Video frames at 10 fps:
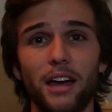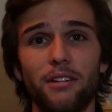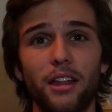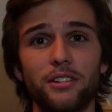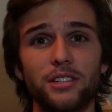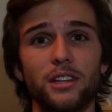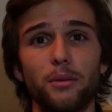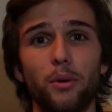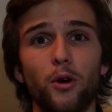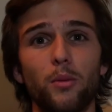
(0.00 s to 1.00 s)
I'd rather just get the
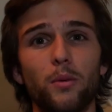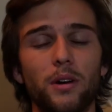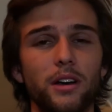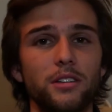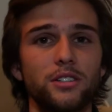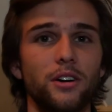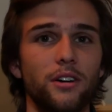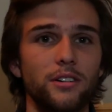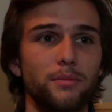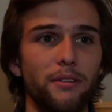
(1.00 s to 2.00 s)
portable one and
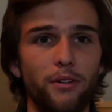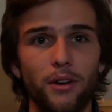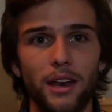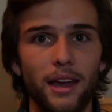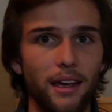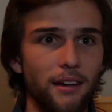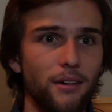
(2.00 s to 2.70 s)
charge my phone at night.